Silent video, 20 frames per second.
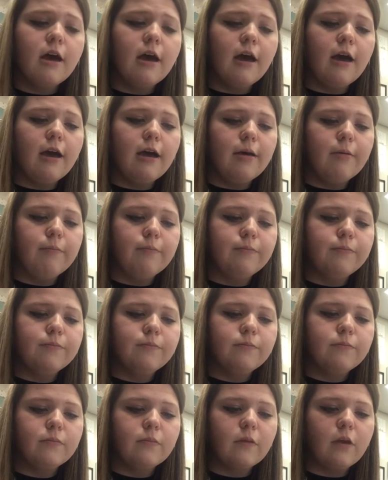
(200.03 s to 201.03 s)

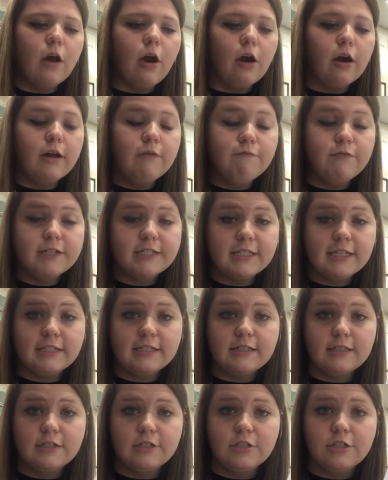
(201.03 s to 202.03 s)
Our emphasis
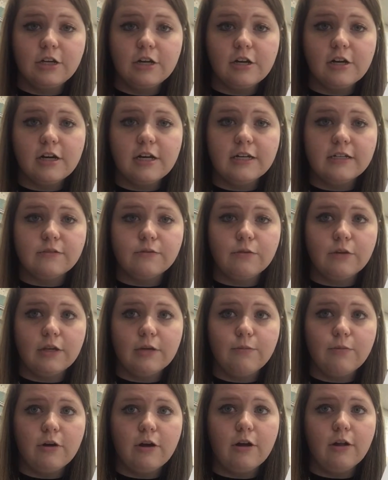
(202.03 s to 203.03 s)
this year is really
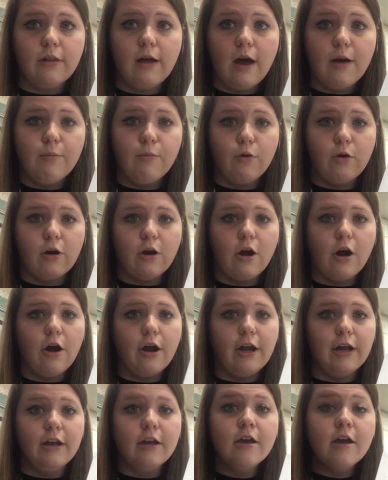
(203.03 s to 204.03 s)
put a lot more
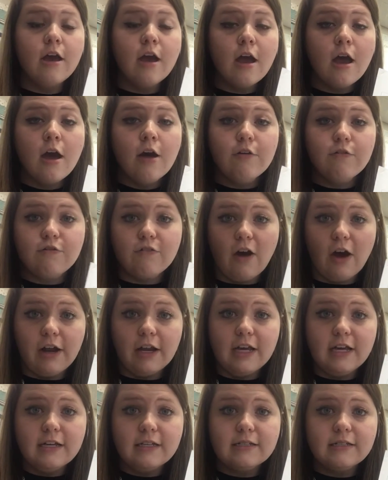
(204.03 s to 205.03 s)
on
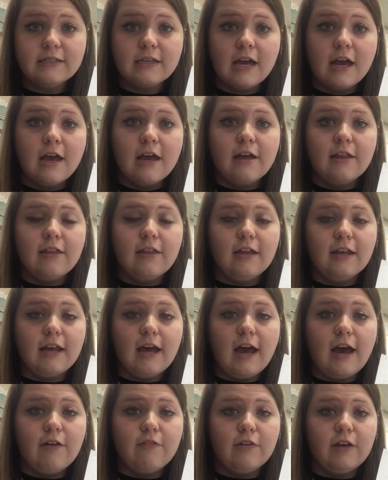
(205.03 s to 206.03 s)
phonics than
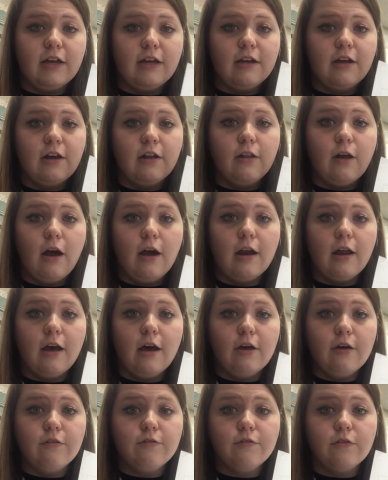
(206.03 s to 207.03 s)
having a lot
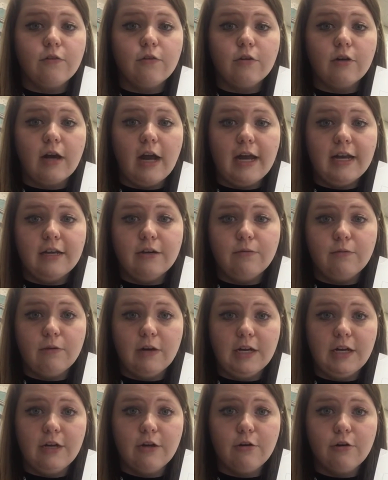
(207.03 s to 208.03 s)
of guided
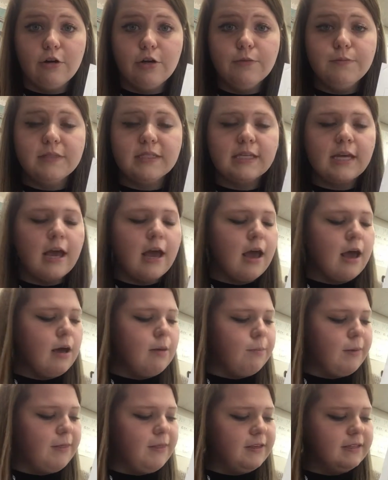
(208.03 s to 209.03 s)
reading groups,
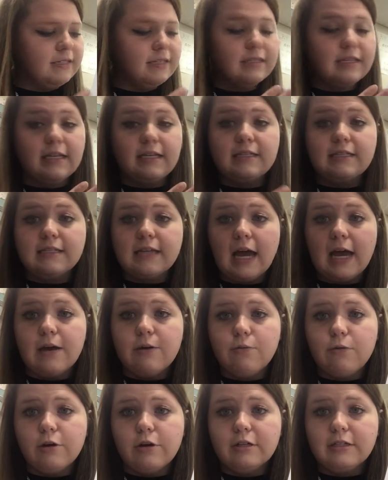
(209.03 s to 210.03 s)
but this is a sight
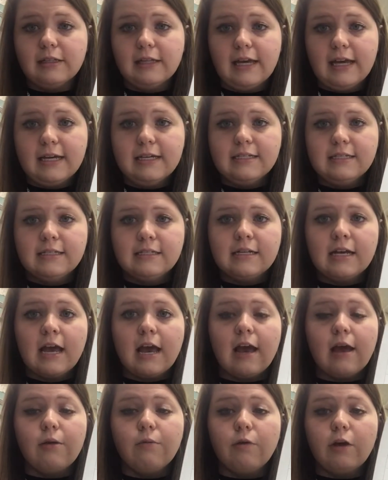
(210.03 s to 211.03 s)
word list,
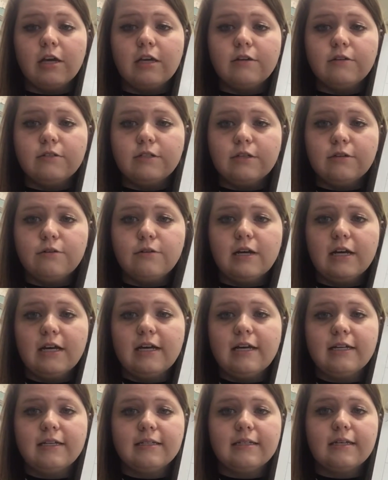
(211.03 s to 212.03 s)
and what you do
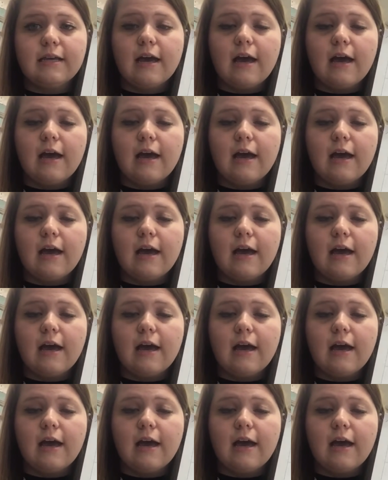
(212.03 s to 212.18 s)
is